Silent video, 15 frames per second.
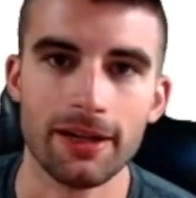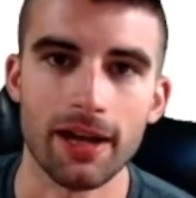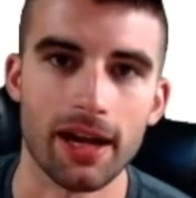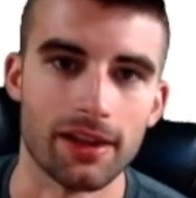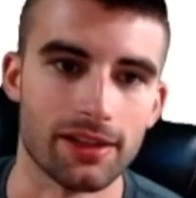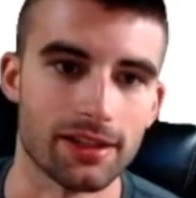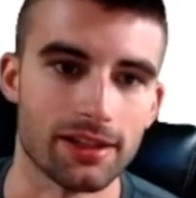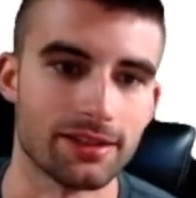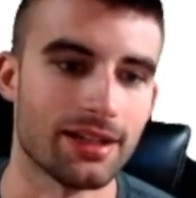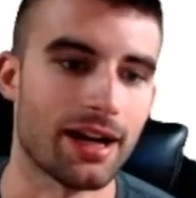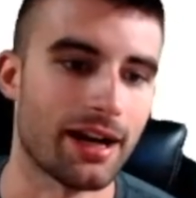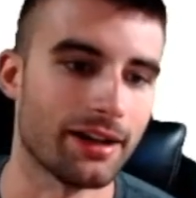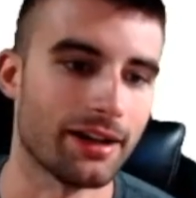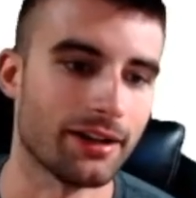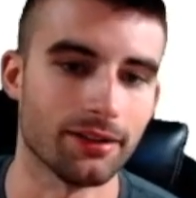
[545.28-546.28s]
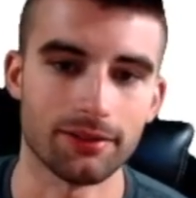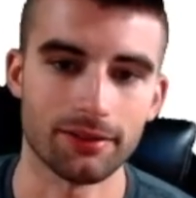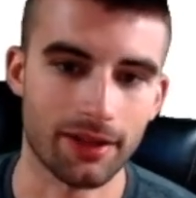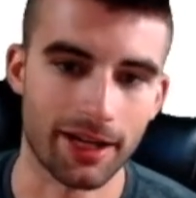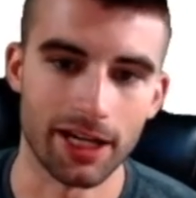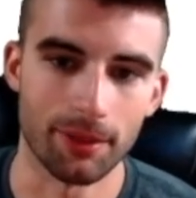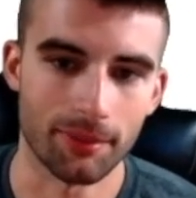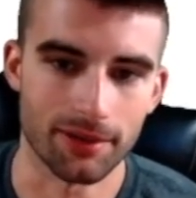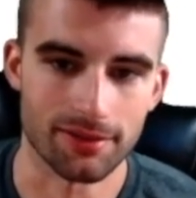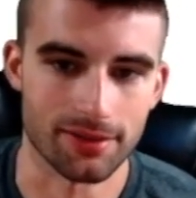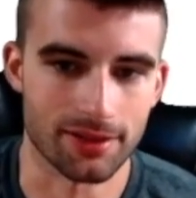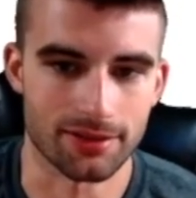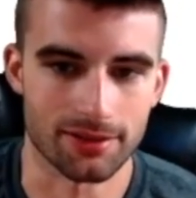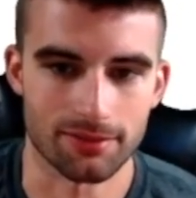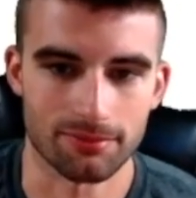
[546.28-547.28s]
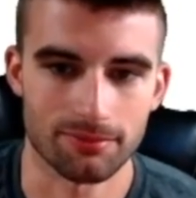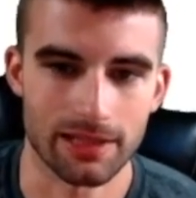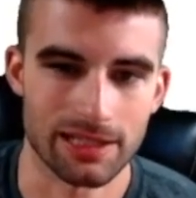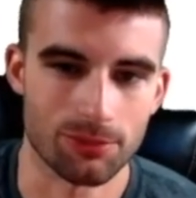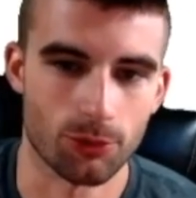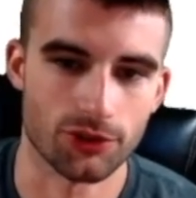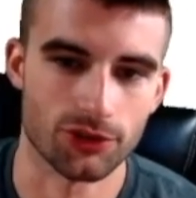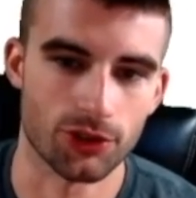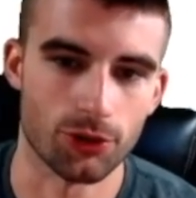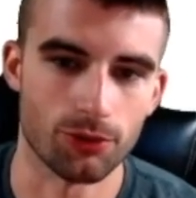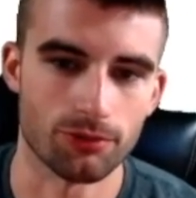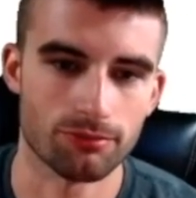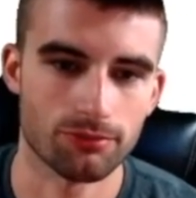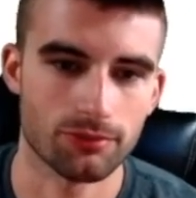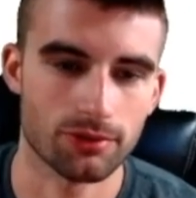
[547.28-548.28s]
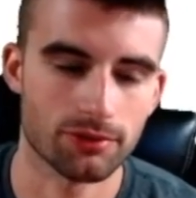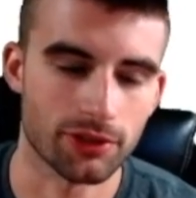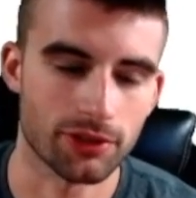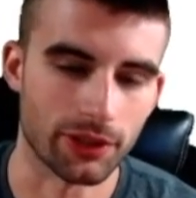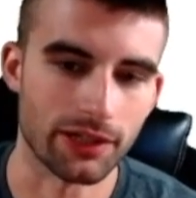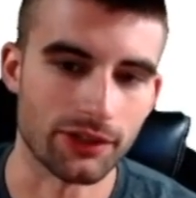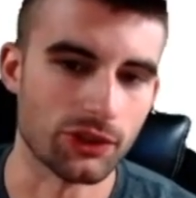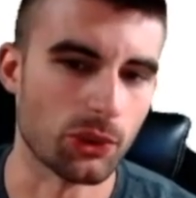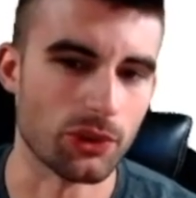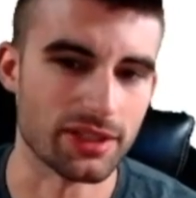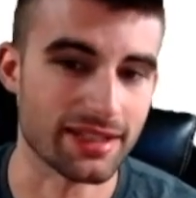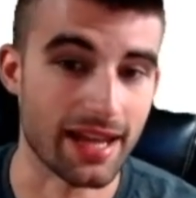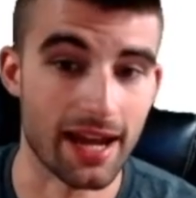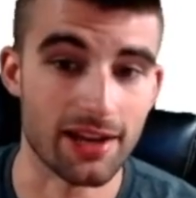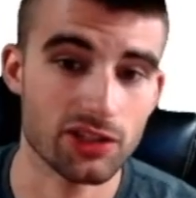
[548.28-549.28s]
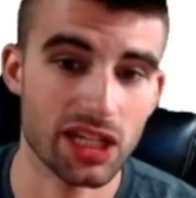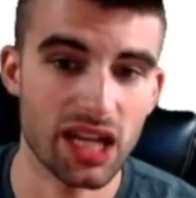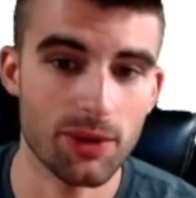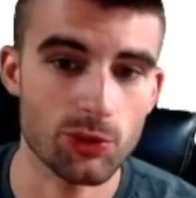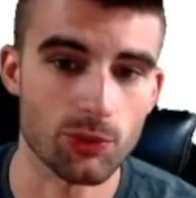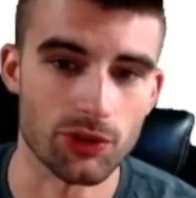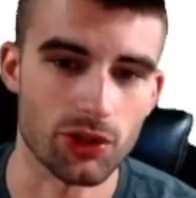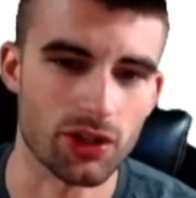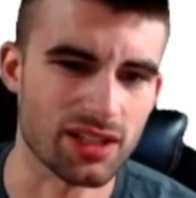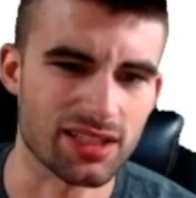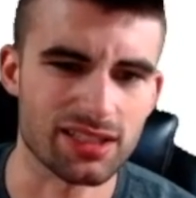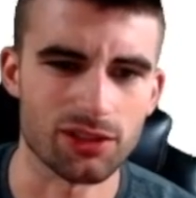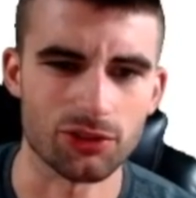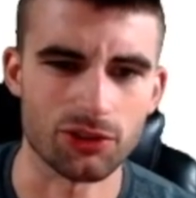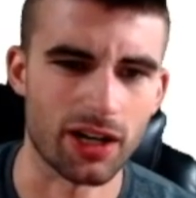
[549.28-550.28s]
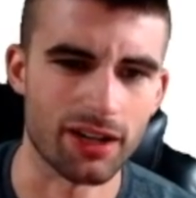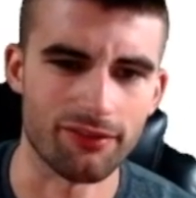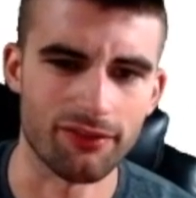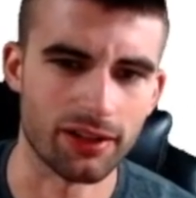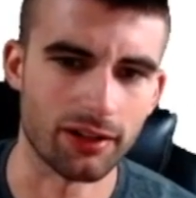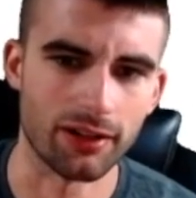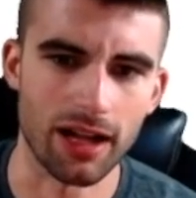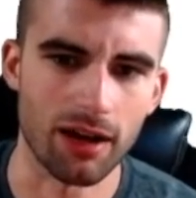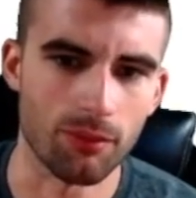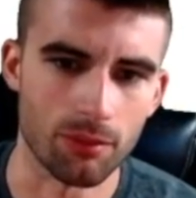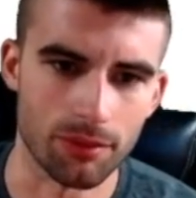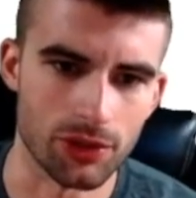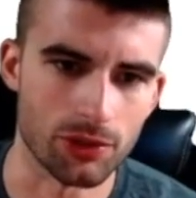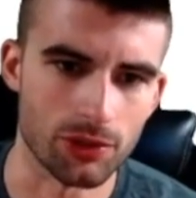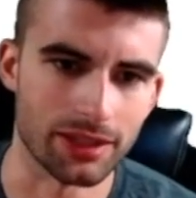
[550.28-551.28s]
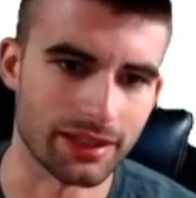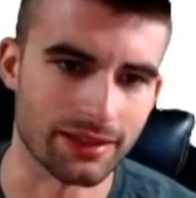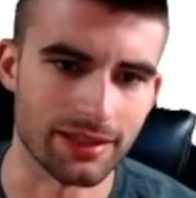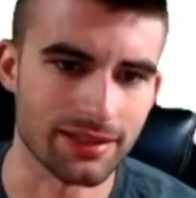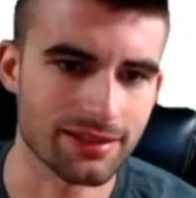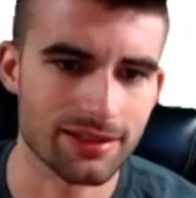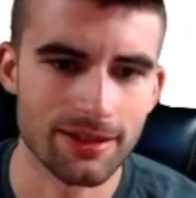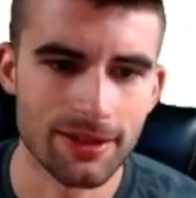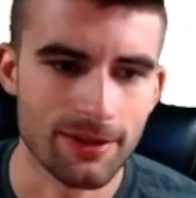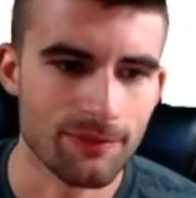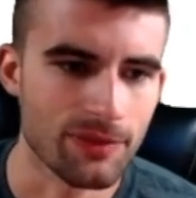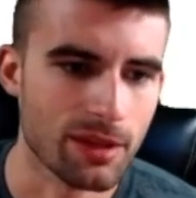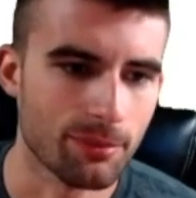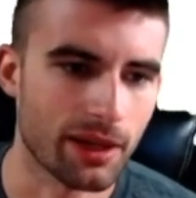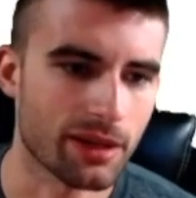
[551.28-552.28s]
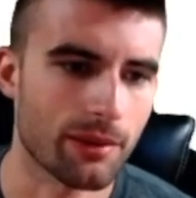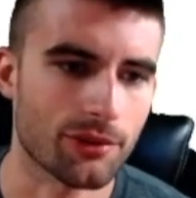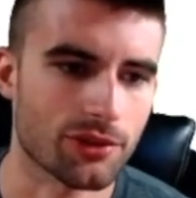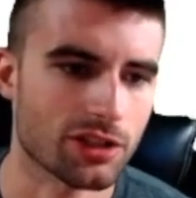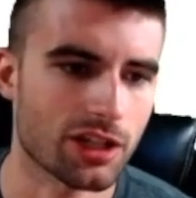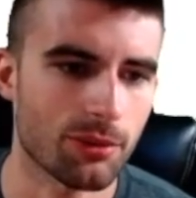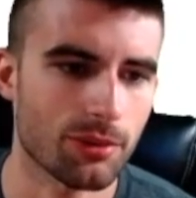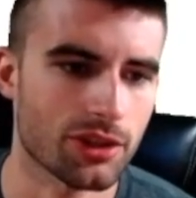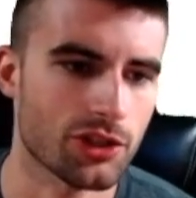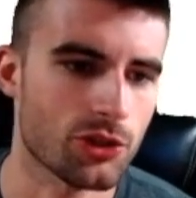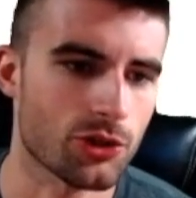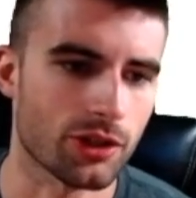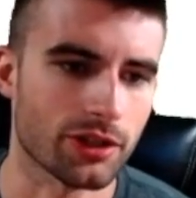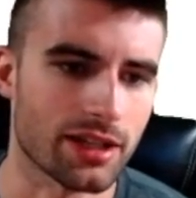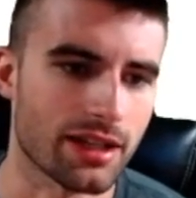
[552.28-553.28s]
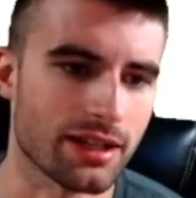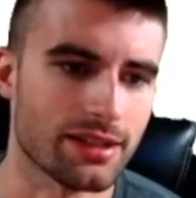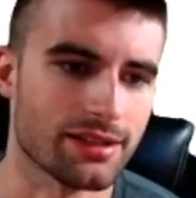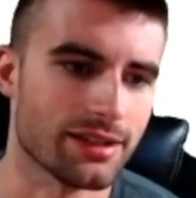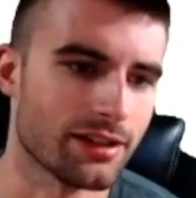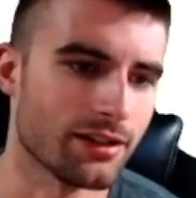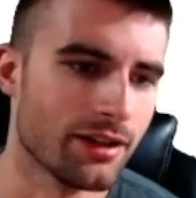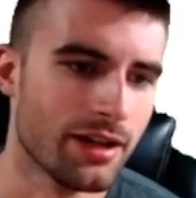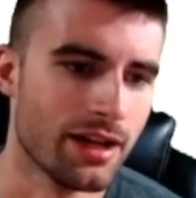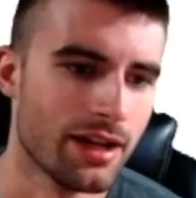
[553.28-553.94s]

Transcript: in the entire lineup because that's more so, you know, geared towards cash games, which you could still try to figure it out when we do it like this. But anyway, we'll start with the New York Yankees here.